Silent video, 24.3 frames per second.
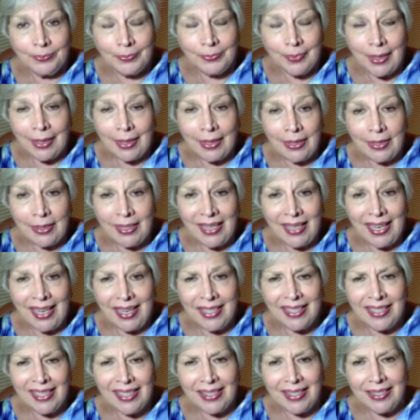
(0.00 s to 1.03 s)
like I say,
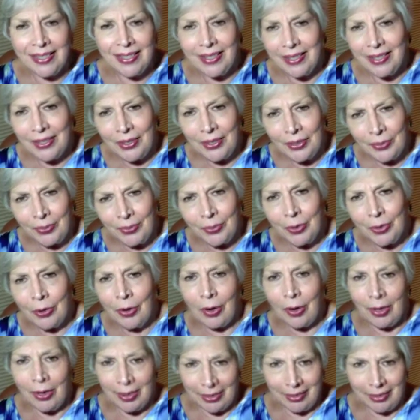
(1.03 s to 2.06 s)
you're
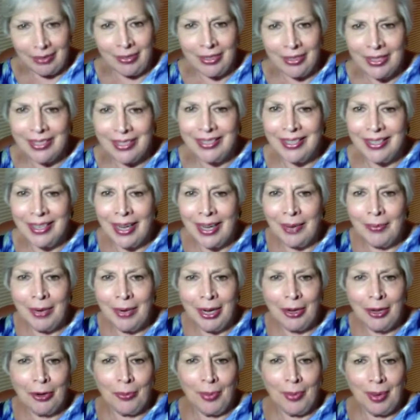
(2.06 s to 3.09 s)
all adults, and I'm
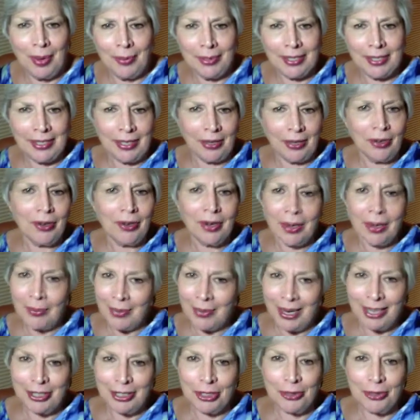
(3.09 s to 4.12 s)
not your babysitter, and I'm
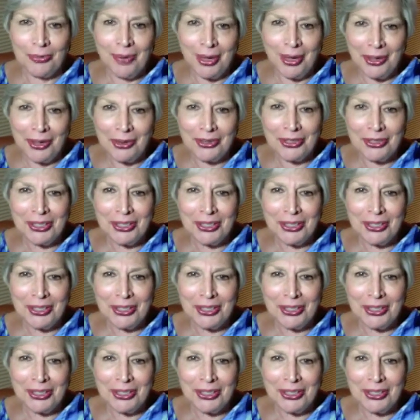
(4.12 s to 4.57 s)
not your mother.